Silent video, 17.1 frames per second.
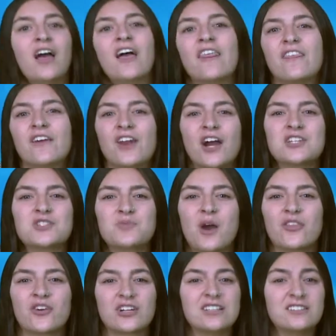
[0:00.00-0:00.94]
The nice
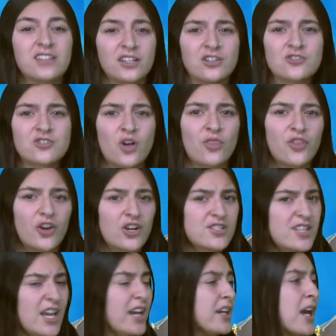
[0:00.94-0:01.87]
weather continues on
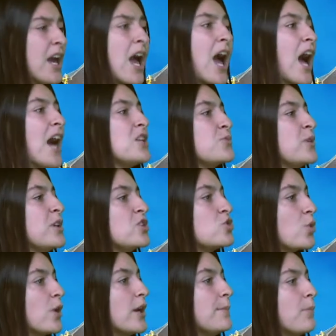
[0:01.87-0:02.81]
Thursday as we
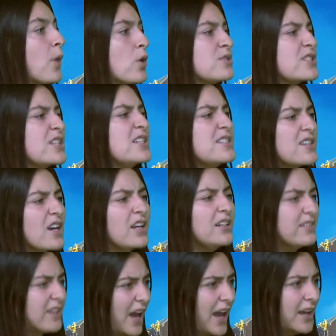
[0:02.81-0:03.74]
enjoy a mostly
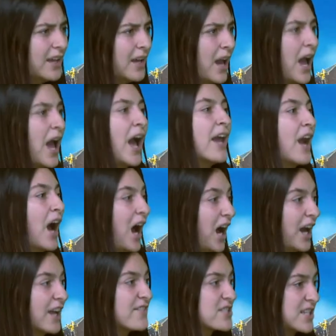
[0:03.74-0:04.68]
sunny day and a
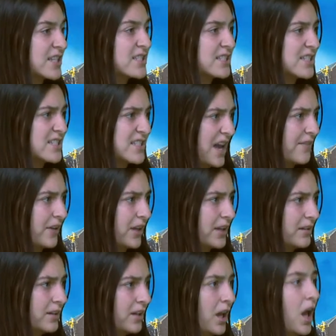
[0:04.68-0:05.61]
high of 67.
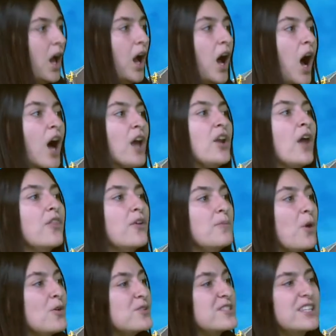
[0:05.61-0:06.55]
Another
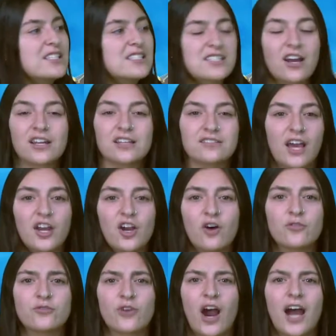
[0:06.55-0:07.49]
mostly sunny day
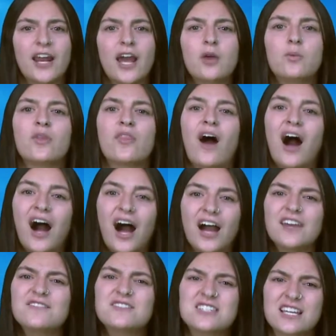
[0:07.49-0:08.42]
on Friday with a high
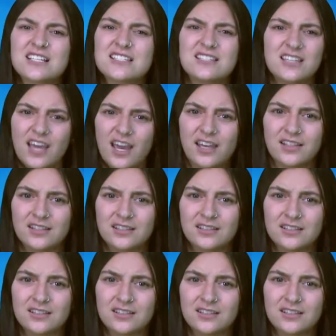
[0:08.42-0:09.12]
of 68.